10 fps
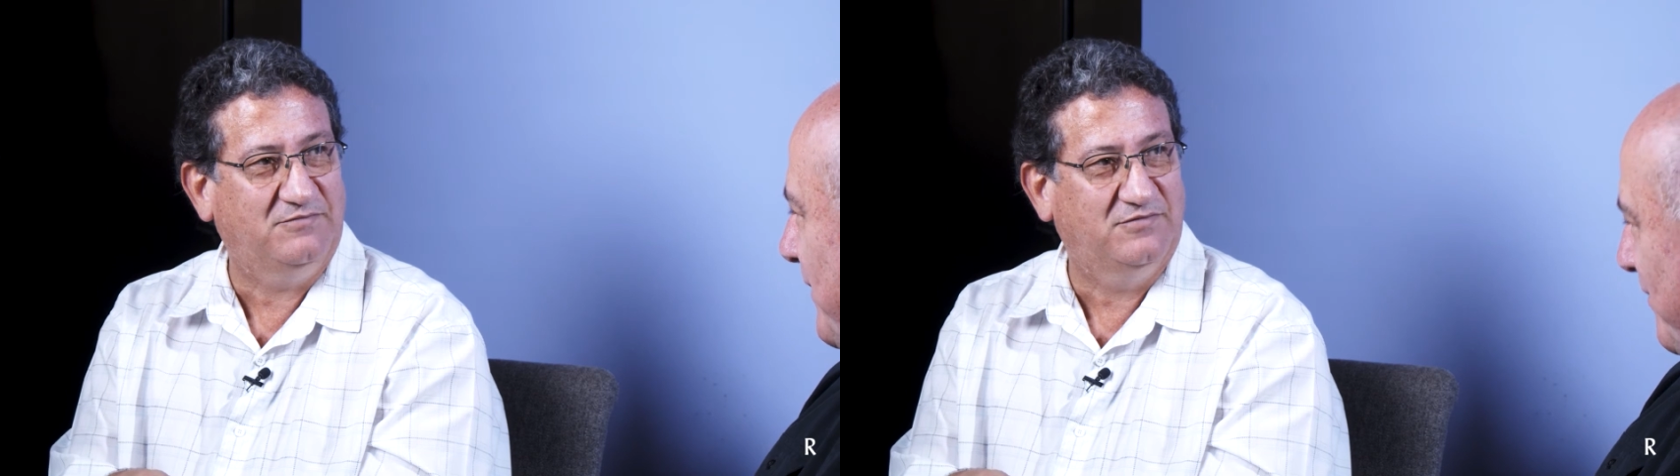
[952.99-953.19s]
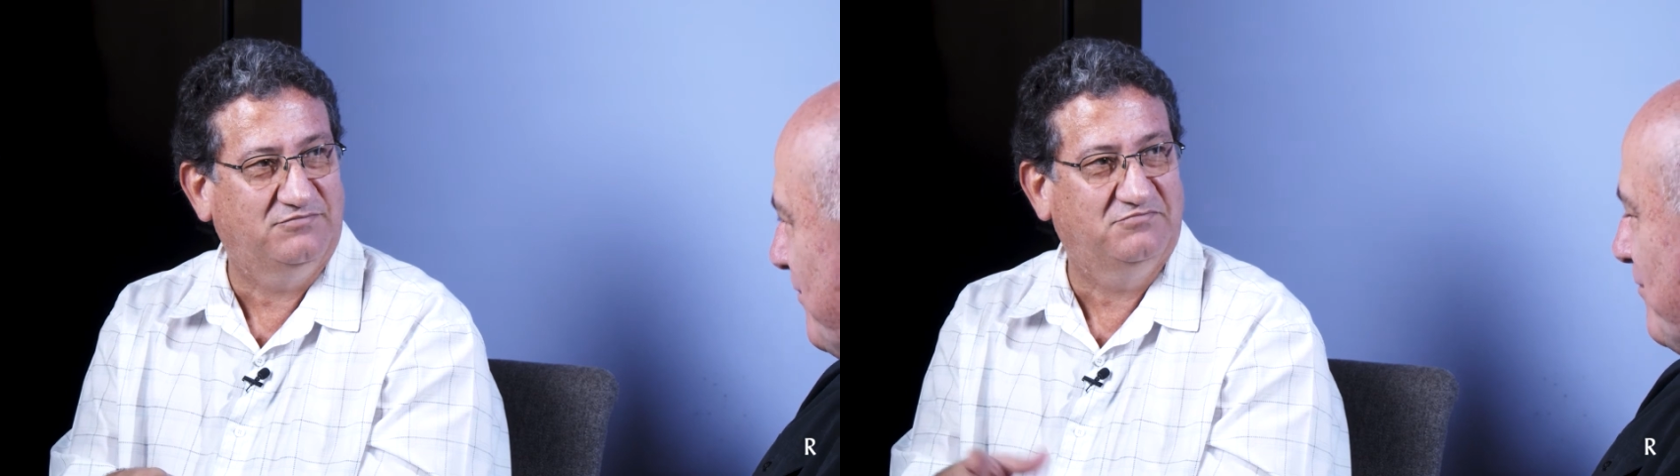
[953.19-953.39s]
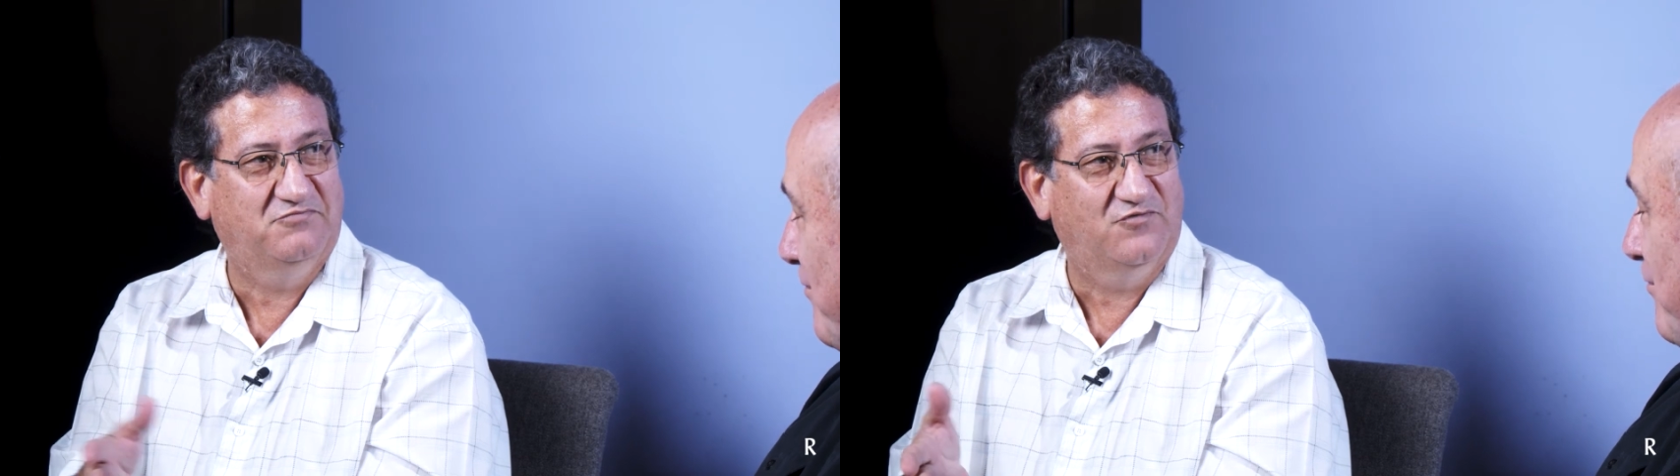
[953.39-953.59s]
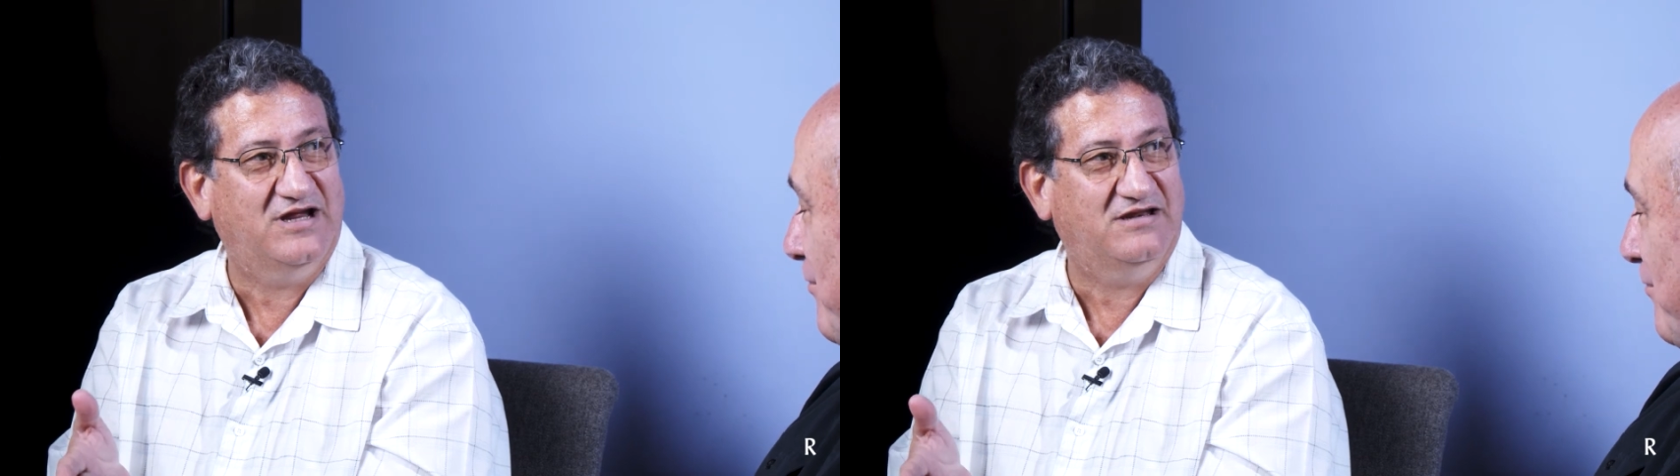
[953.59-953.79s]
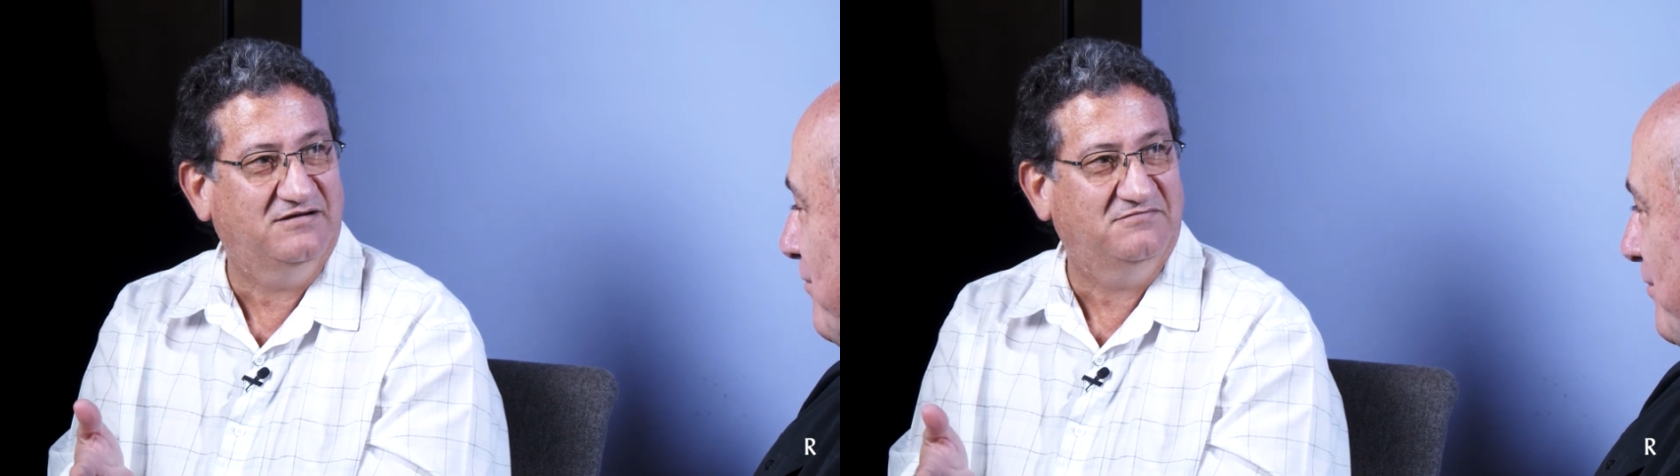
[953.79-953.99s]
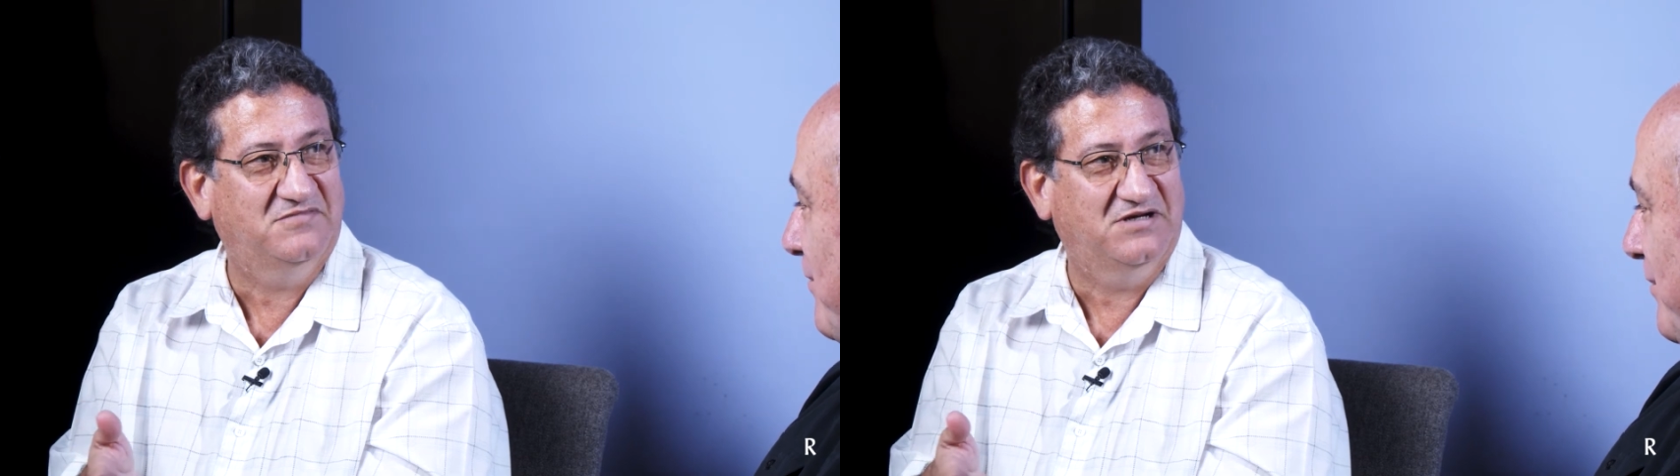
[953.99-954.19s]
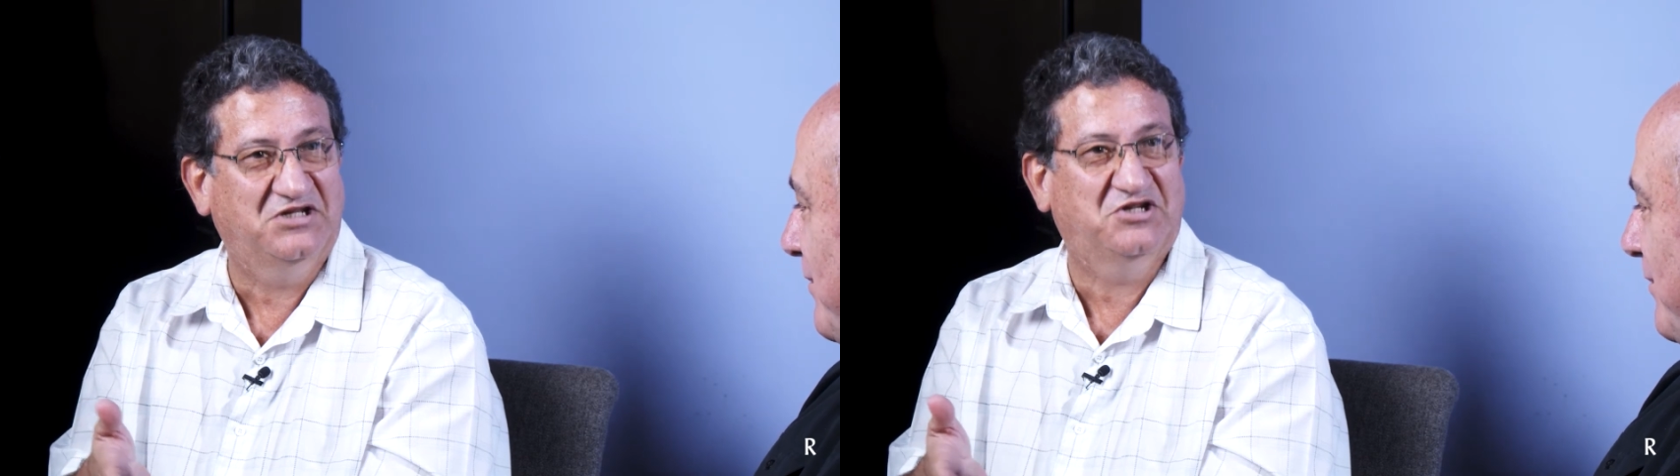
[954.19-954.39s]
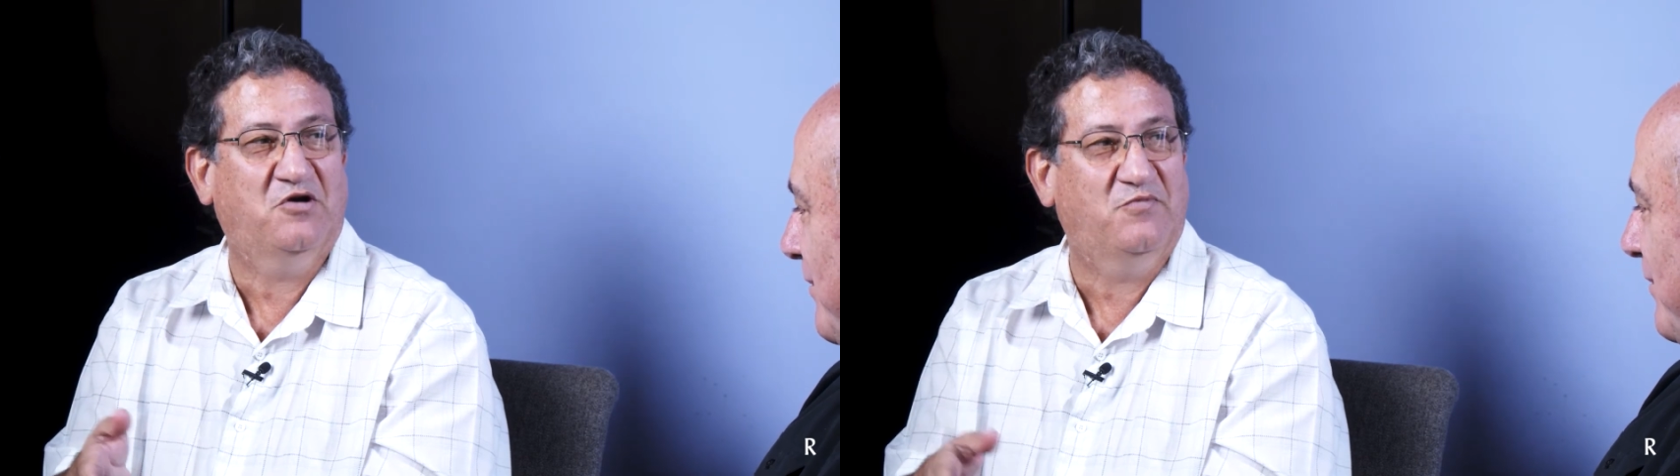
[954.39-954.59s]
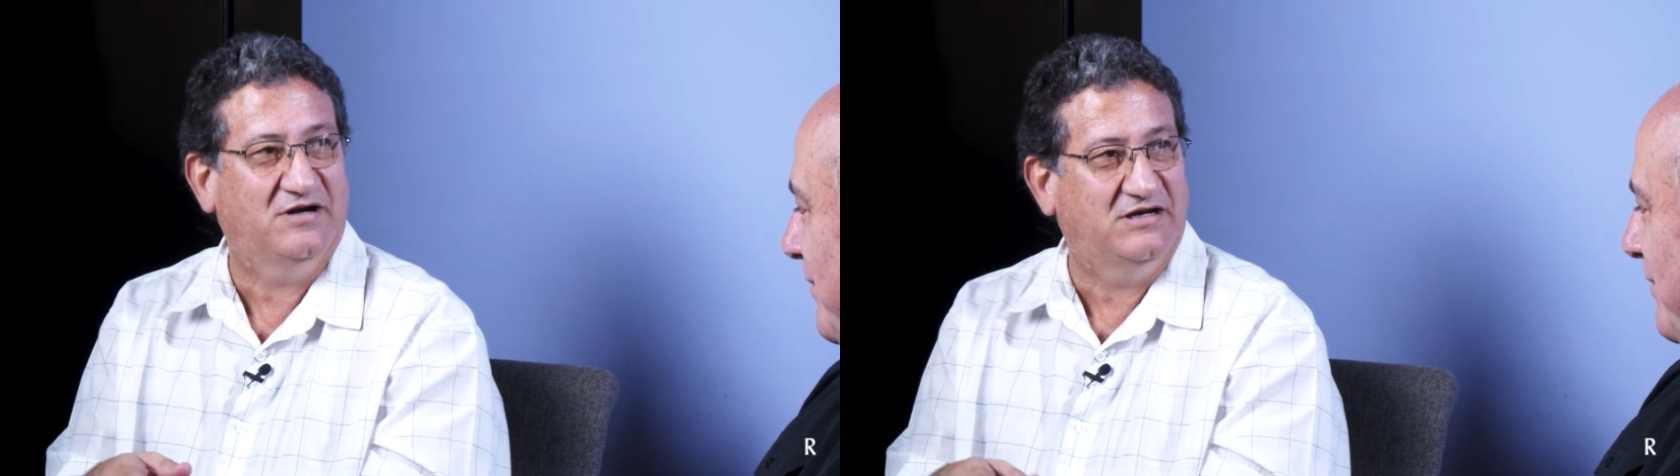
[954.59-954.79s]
People read it and interpret